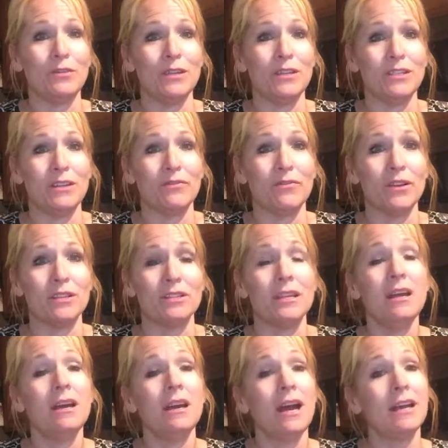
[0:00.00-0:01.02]
the difference.
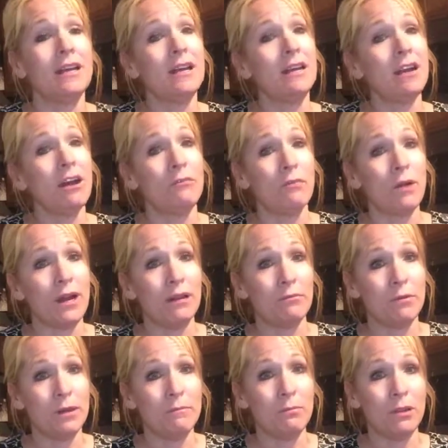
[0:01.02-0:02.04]
Again, I'll write a
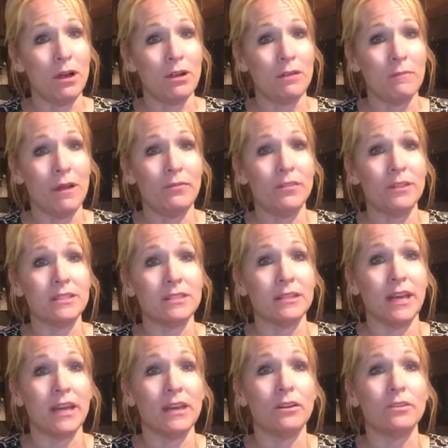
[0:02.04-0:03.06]
written blog about this
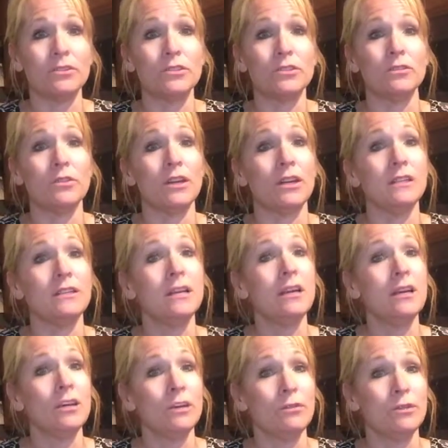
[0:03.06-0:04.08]
later so that
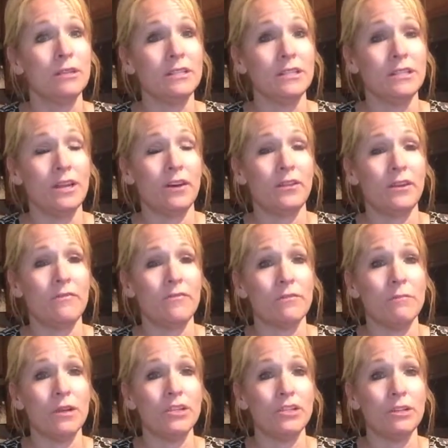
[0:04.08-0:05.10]
you can see all the
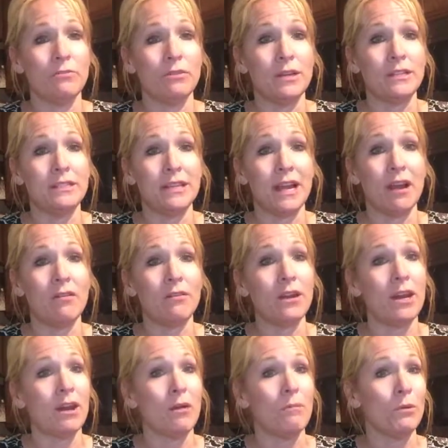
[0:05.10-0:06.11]
information written down,
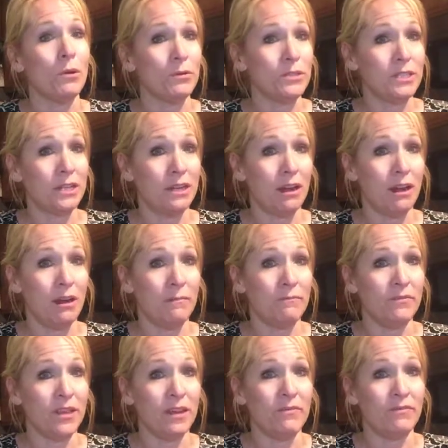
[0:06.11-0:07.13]
and I'll post it
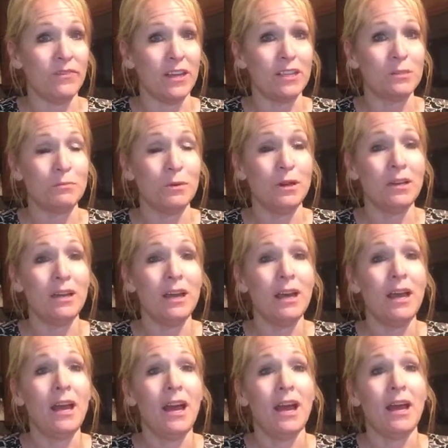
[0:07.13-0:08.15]
via Facebook.
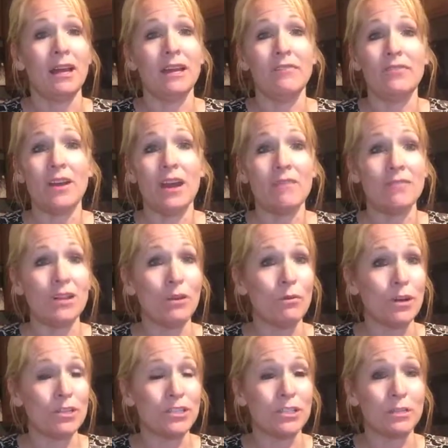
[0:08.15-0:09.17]
And if you have any
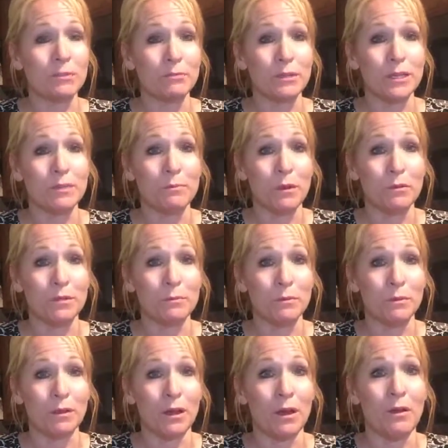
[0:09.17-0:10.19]
questions, please post
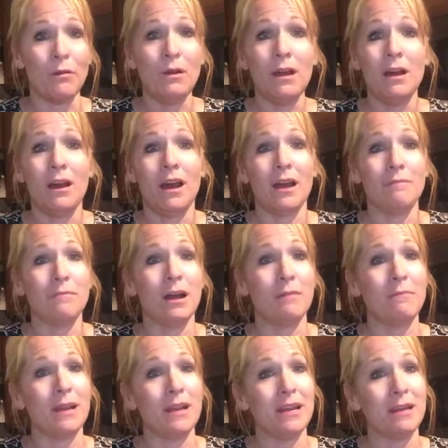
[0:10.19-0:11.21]
below. I'm
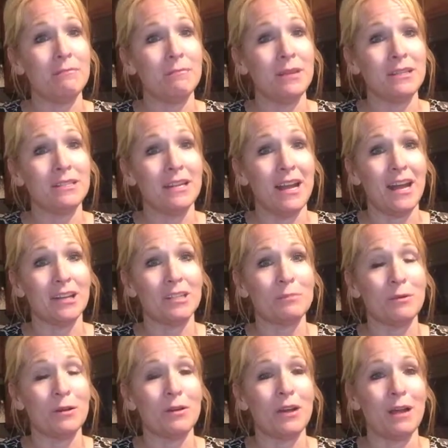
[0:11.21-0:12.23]
not by any means an
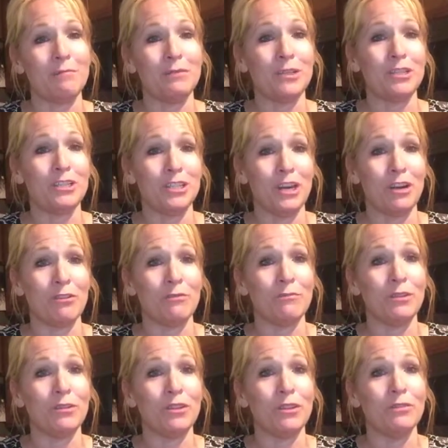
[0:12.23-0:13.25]
expert. I'm just sharing
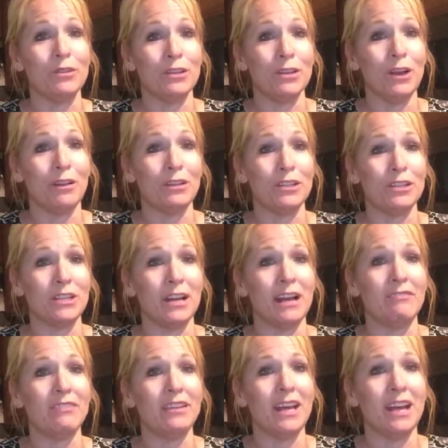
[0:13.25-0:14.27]
with you the knowledge that
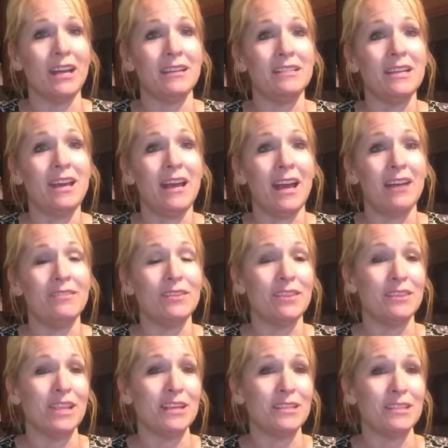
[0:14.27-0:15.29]
I've gained and the
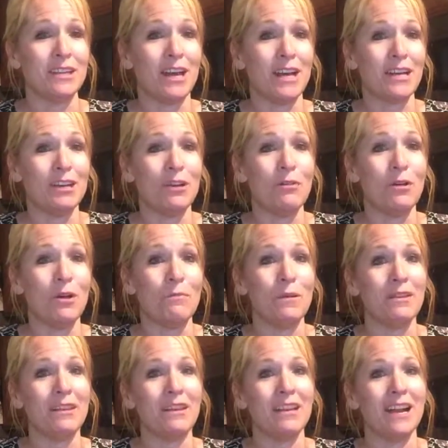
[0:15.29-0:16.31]
things that I know,
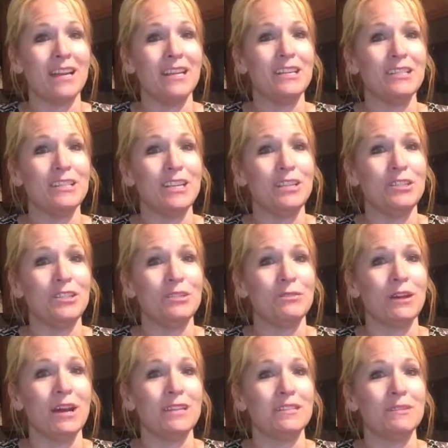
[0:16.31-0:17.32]
hoping that I can teach you
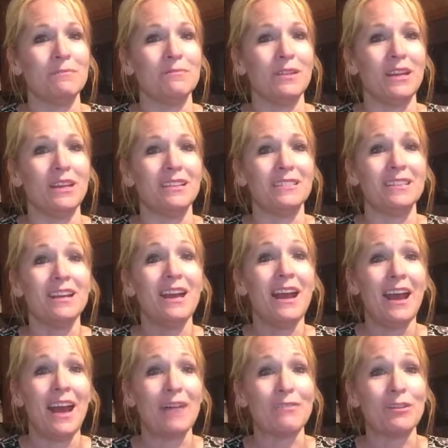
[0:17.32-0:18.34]
guys some things.
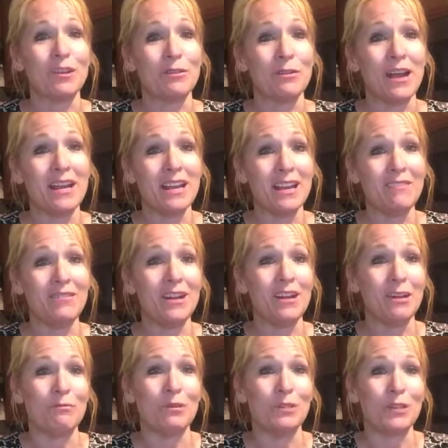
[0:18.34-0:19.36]
Have a great evening,
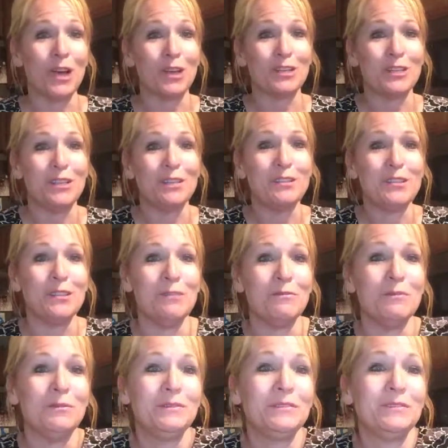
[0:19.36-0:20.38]
and we'll talk to you soon.